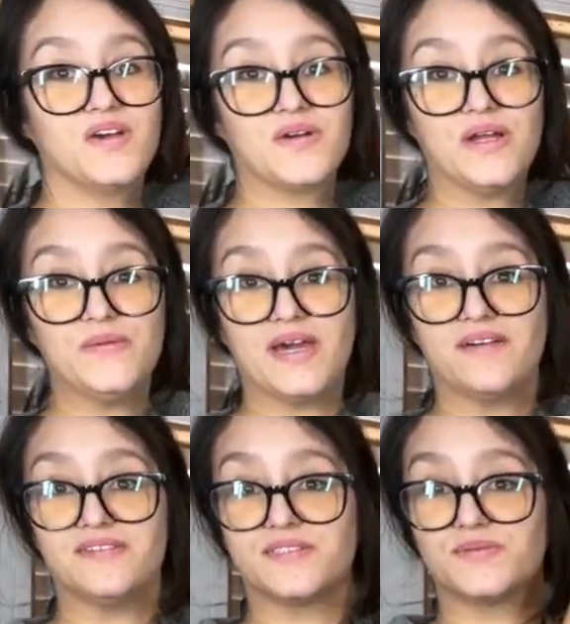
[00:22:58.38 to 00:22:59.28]
right, we have
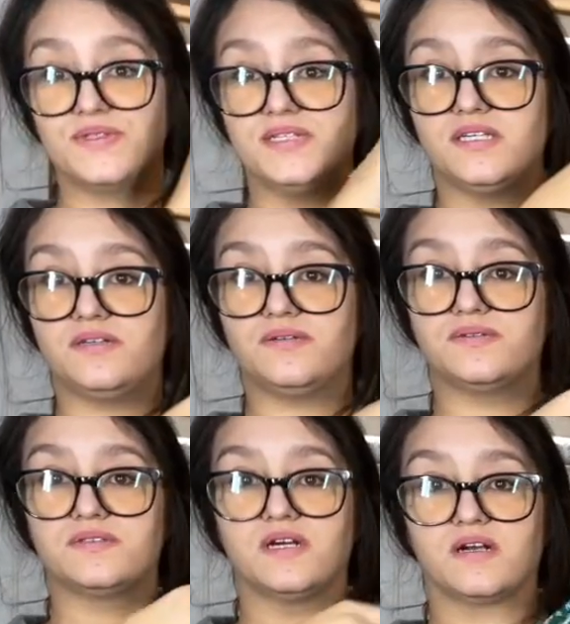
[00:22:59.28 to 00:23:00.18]
this really
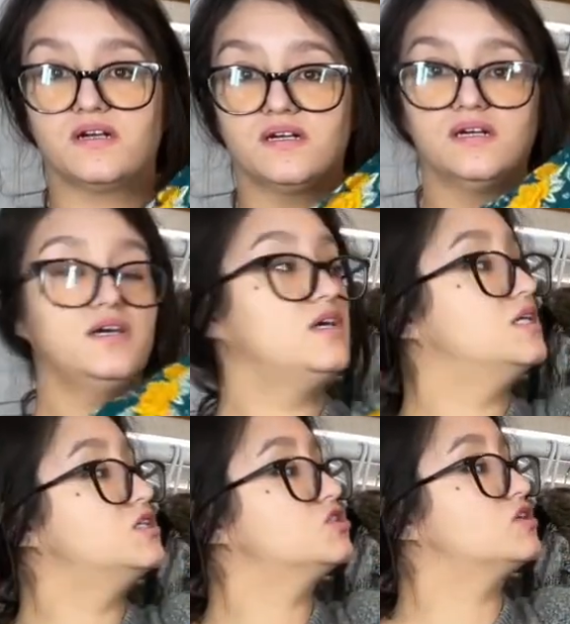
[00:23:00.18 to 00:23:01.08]
cute Zara
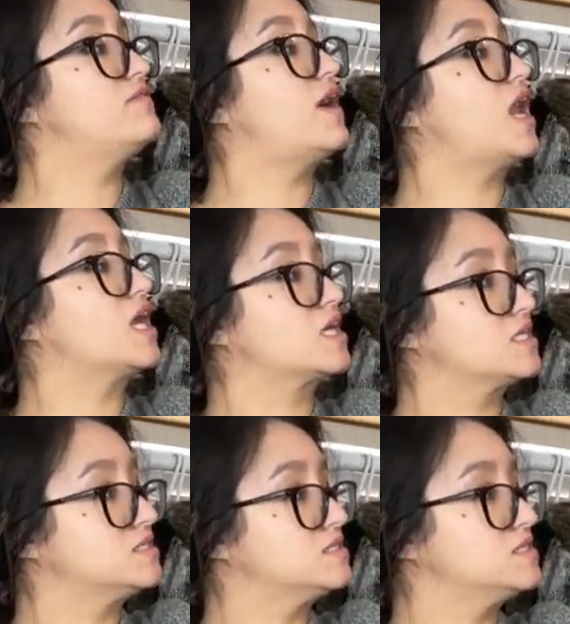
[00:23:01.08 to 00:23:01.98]
Trafalik
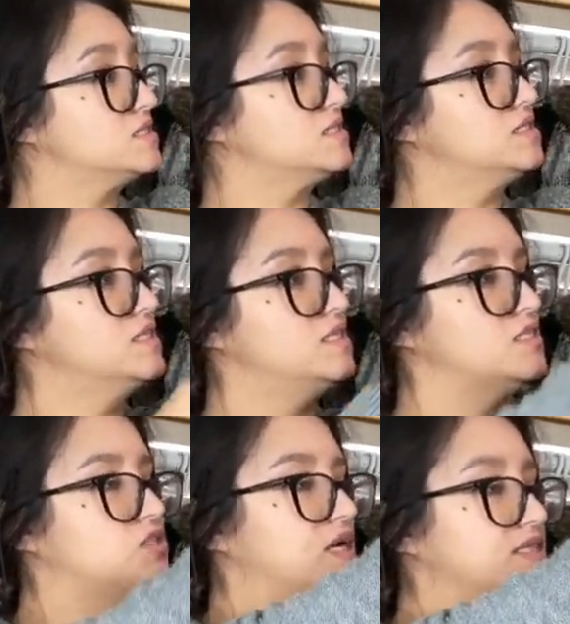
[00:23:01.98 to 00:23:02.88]

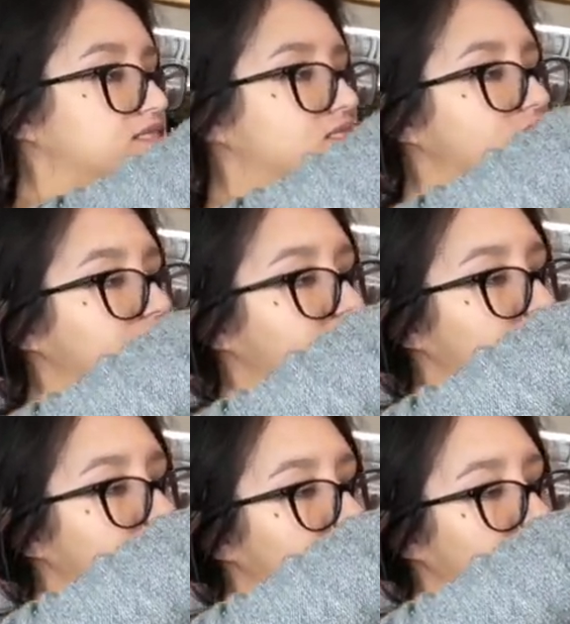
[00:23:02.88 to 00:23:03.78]
dress. It's
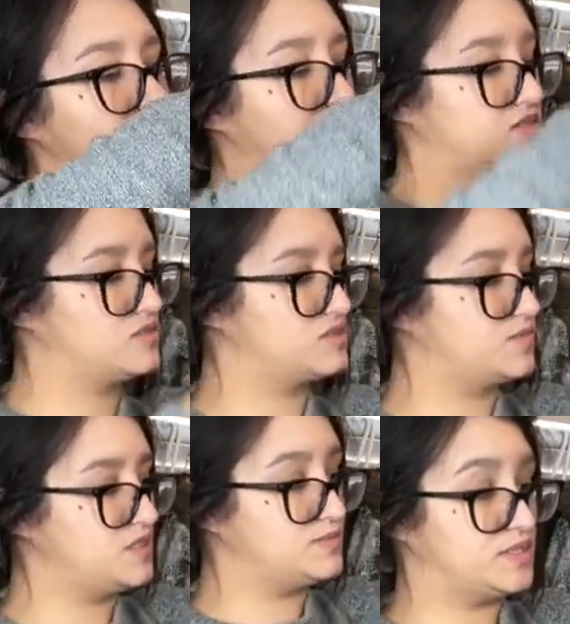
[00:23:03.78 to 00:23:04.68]
a size extra
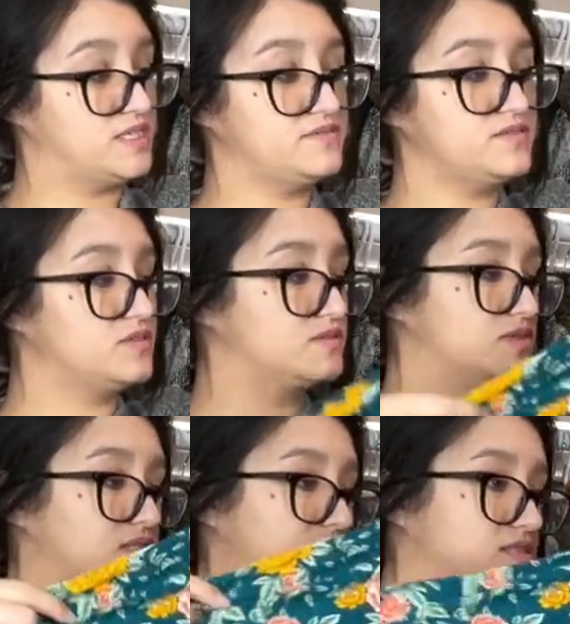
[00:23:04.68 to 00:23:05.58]
small, definitely
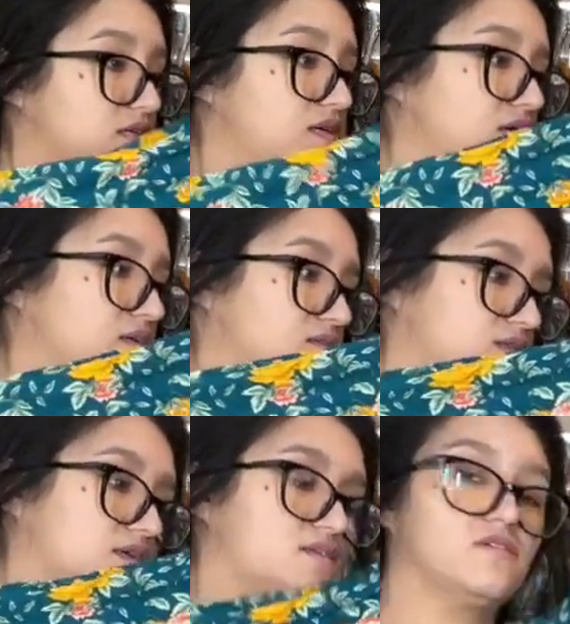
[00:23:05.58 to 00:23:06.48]
oversized. It's
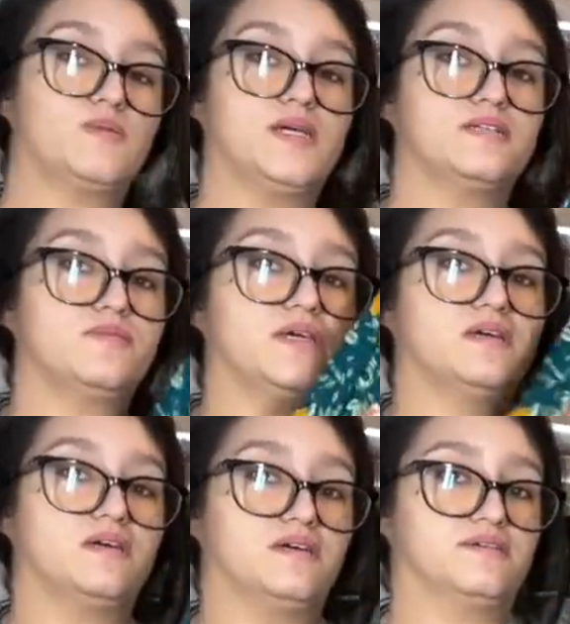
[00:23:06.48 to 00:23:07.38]
kind of reminded me
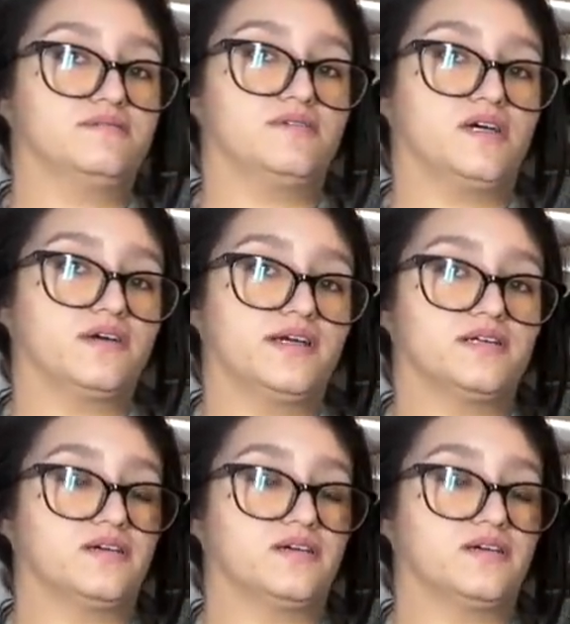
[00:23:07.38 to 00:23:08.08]
of Ariana